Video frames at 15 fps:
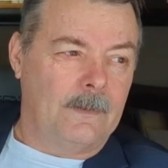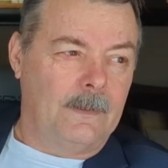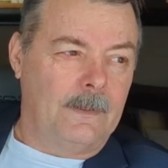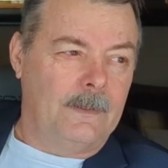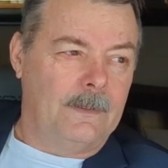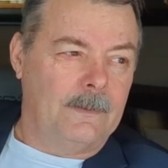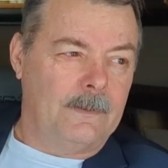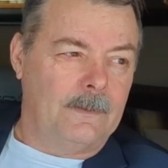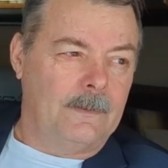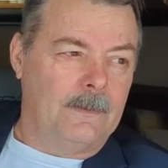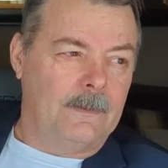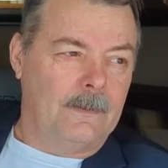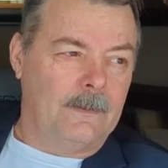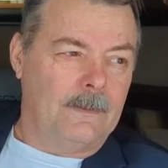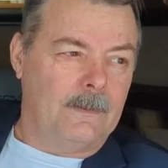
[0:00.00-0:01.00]
And
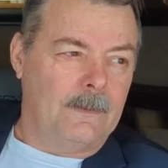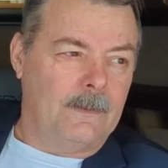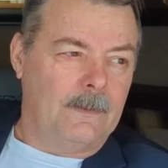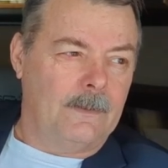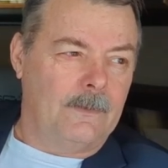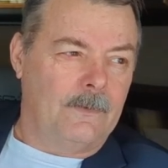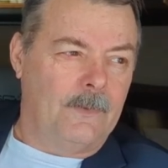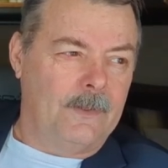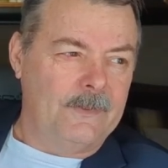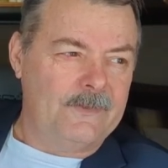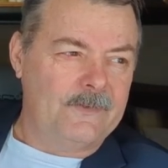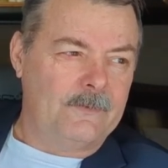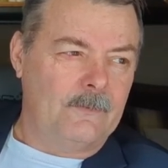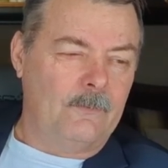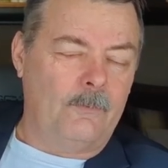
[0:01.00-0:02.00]

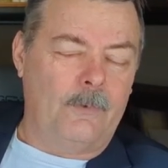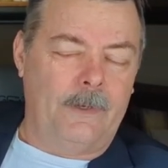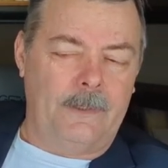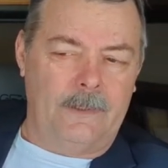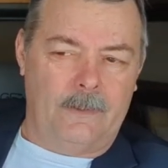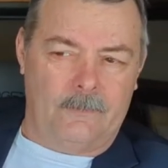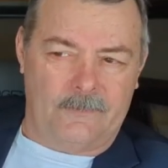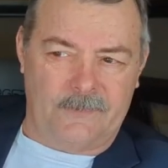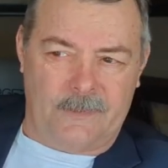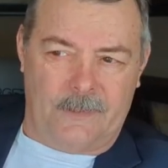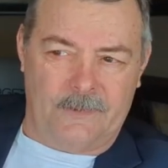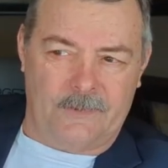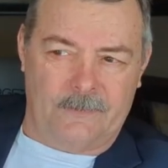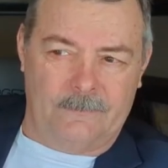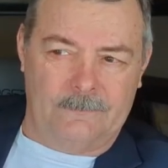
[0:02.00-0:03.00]
this radio
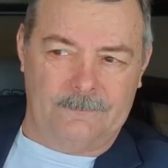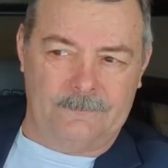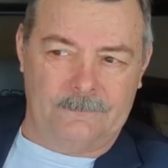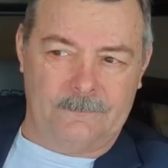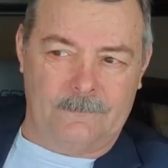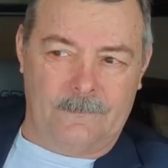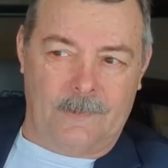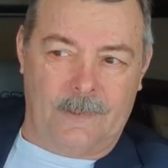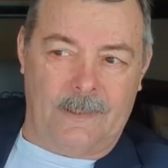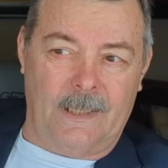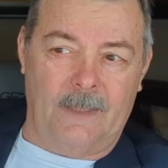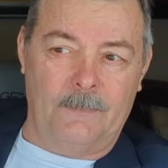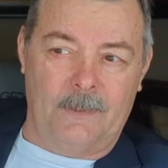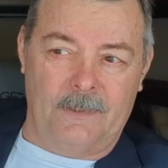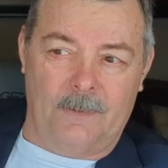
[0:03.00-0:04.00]
station that
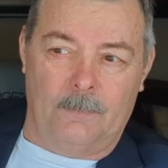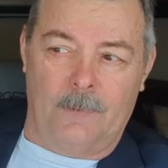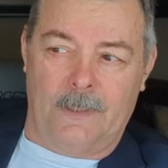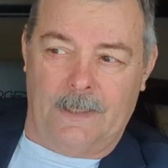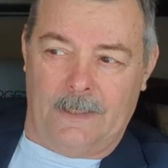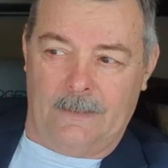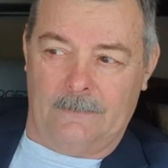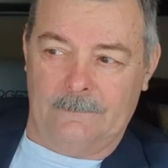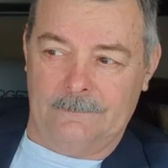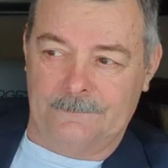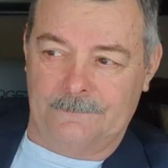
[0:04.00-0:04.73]
came into being